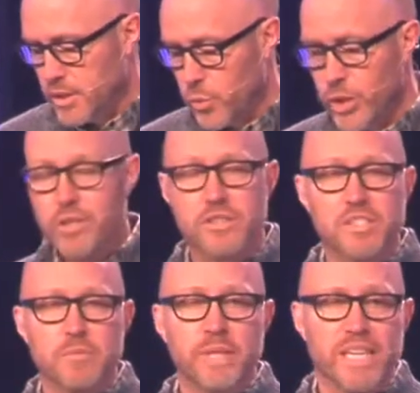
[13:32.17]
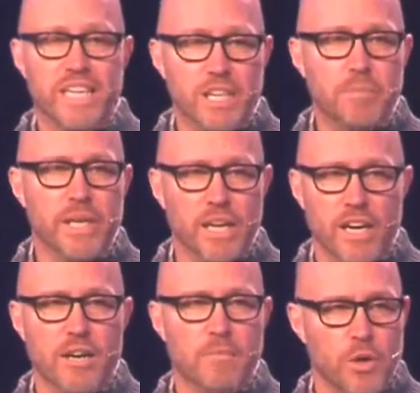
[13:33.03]
We are simply keeping
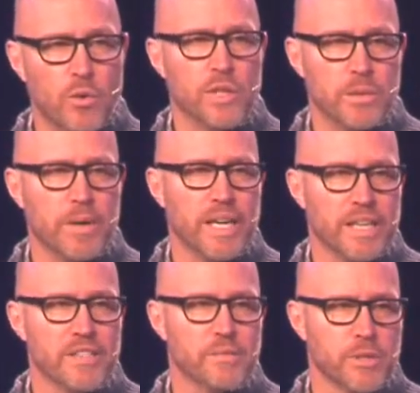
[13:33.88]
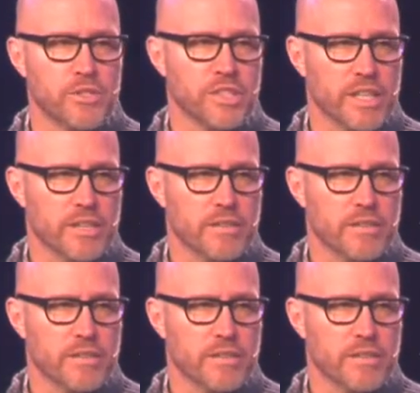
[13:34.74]
up only by His mercy.